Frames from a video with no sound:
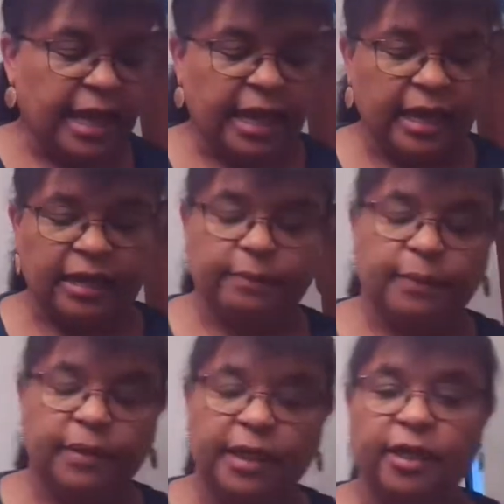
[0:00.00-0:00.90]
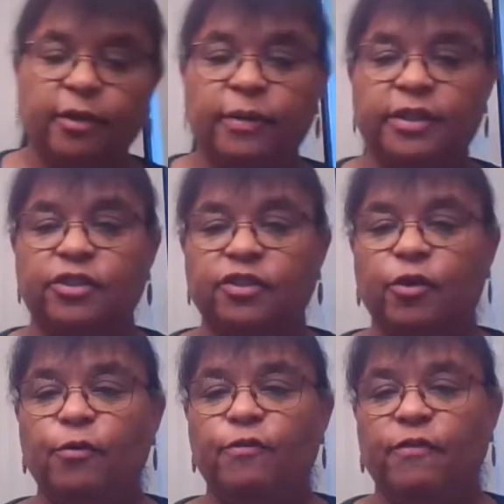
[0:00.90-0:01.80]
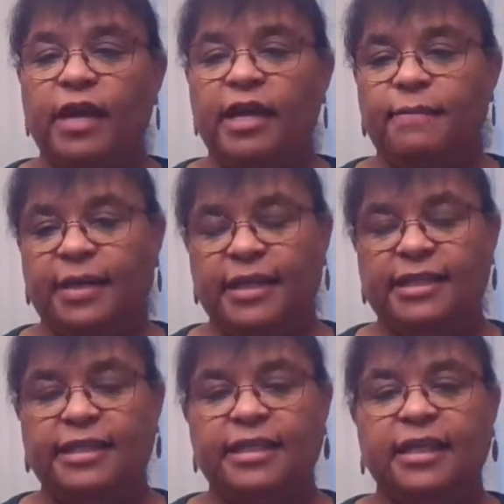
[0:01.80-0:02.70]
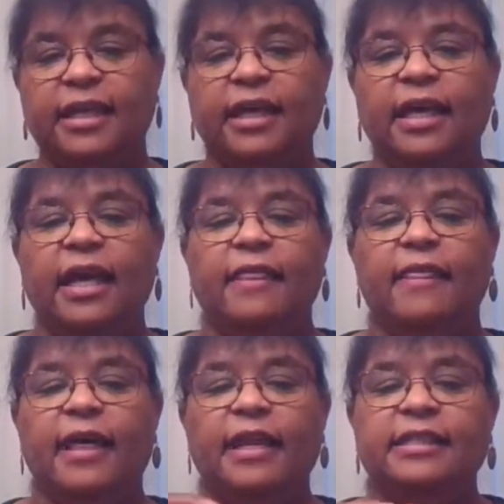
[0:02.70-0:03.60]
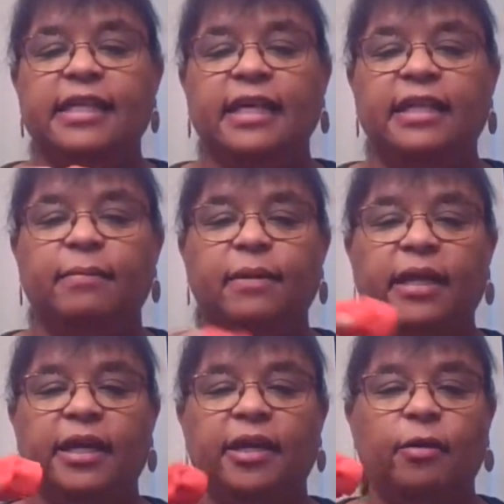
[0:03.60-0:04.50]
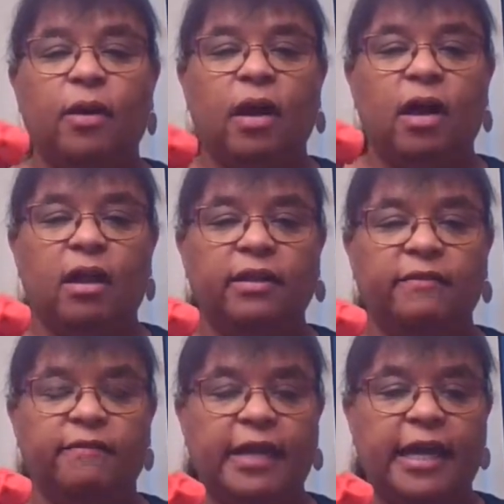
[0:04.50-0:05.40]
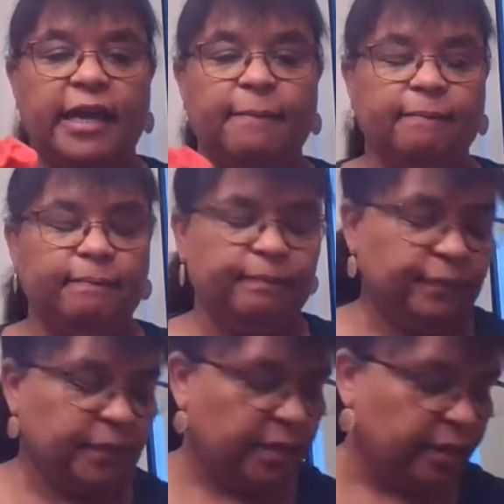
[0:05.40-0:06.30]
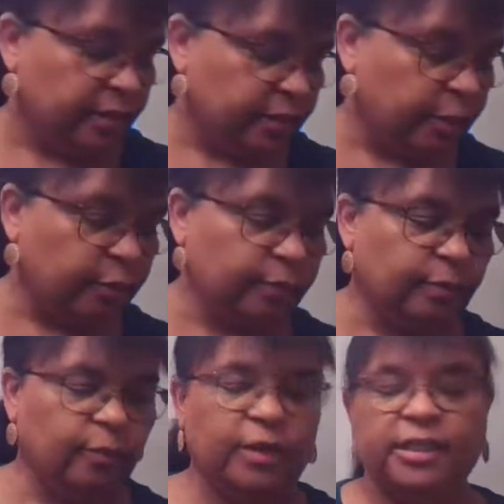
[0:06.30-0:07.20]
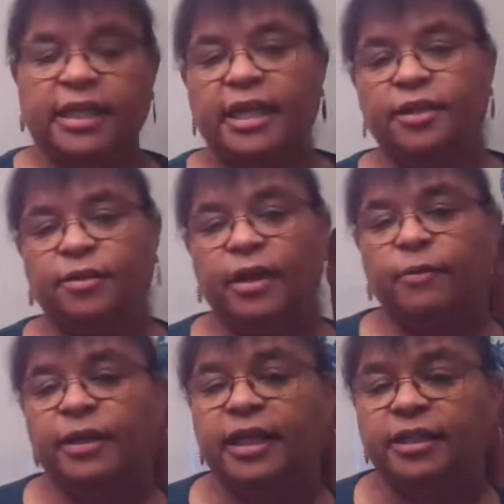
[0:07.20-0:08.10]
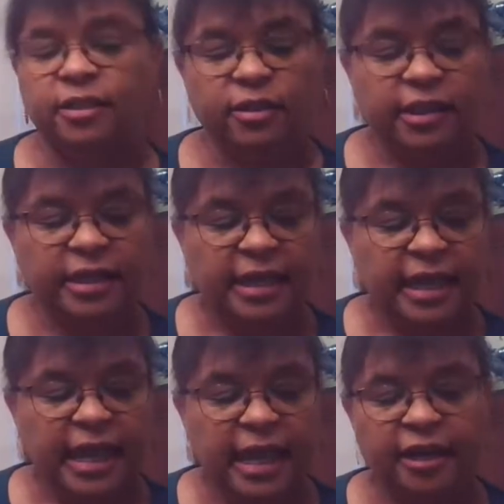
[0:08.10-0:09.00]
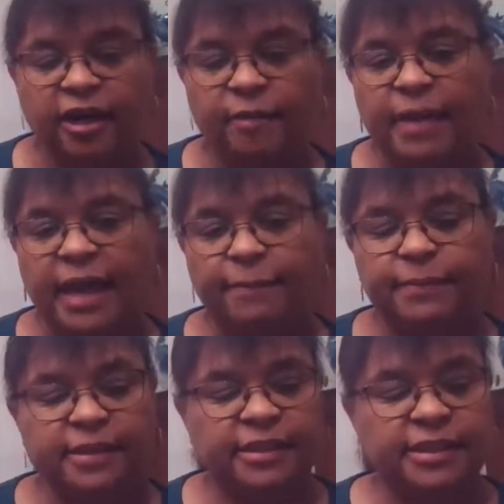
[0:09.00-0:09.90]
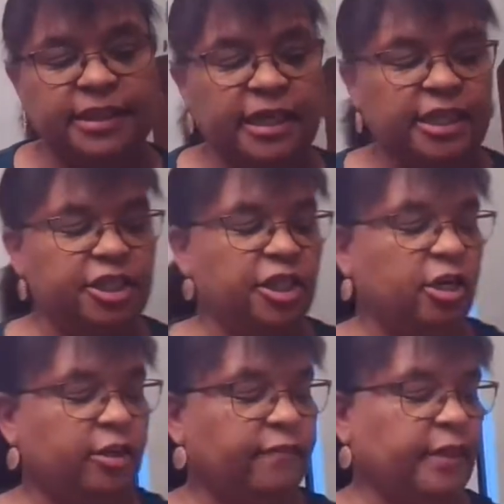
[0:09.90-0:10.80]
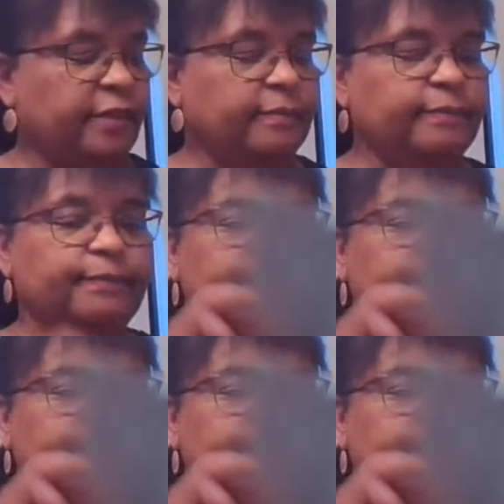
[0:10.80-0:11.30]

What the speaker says: And Play-Doh is so famous that it's in the Play-Doh Hall of Fame. So once again, you know how we like to look at our maps and study geography.